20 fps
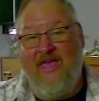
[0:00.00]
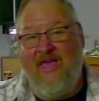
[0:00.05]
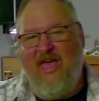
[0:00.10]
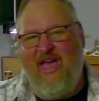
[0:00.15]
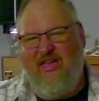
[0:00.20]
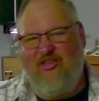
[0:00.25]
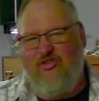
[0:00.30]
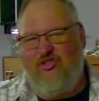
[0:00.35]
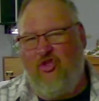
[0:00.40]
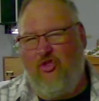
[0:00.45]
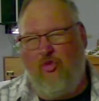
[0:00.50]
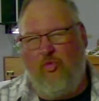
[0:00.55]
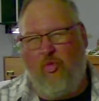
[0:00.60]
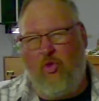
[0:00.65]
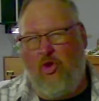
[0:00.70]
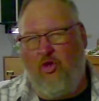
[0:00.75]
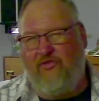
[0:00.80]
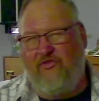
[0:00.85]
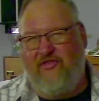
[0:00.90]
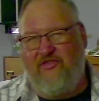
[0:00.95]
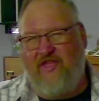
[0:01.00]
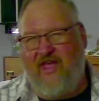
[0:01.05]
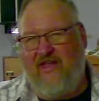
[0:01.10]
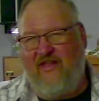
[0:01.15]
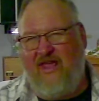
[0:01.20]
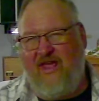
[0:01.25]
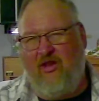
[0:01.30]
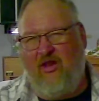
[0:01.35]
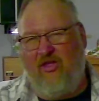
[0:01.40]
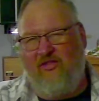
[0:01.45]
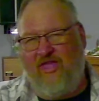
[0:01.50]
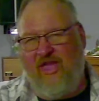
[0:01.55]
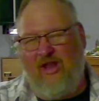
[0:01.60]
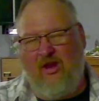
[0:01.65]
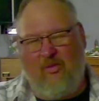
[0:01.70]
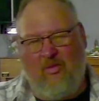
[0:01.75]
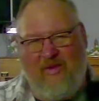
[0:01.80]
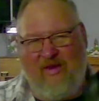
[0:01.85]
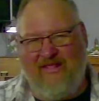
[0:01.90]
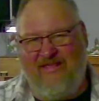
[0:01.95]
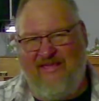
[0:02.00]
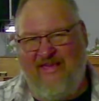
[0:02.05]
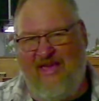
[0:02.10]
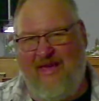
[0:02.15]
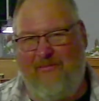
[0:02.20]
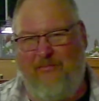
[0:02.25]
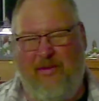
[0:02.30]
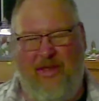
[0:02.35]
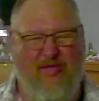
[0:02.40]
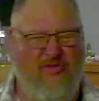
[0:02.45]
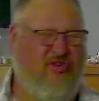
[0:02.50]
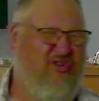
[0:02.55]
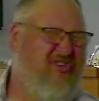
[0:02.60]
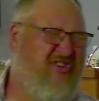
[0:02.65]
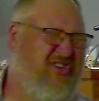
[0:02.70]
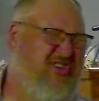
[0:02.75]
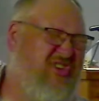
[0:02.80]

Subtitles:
And the world today, they don't want to see a plunger.